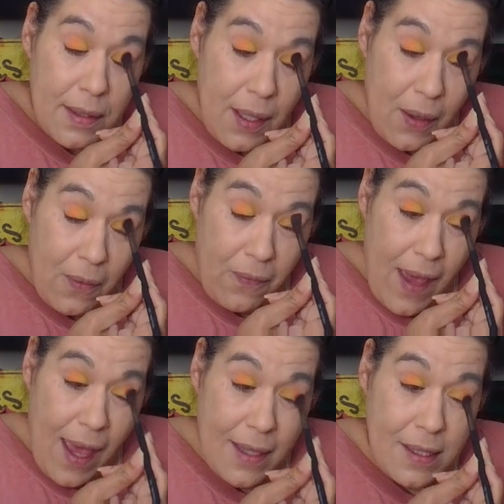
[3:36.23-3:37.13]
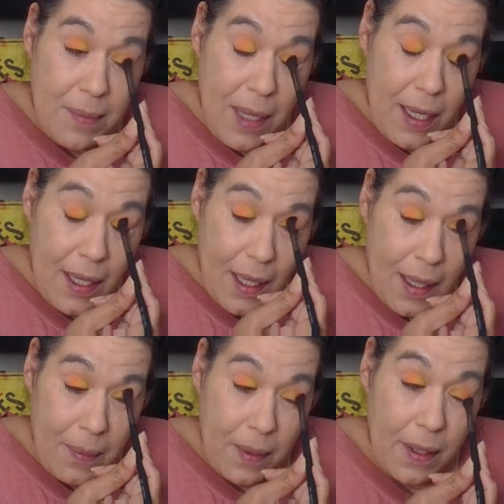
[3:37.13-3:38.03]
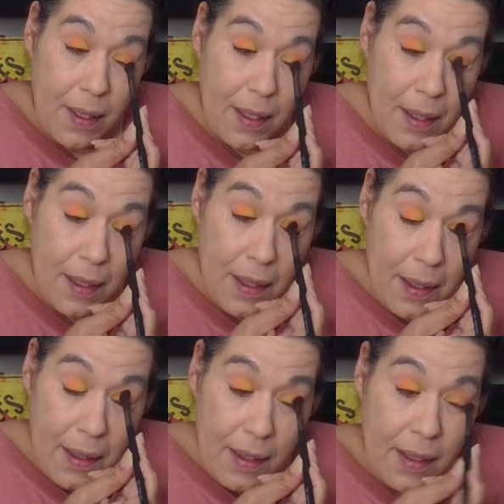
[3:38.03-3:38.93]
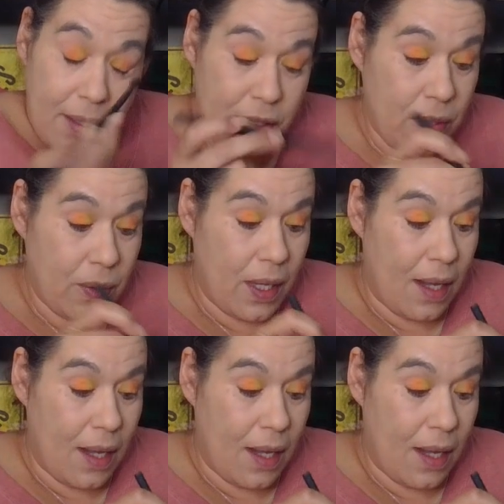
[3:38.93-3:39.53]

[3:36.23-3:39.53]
So fast makeup, two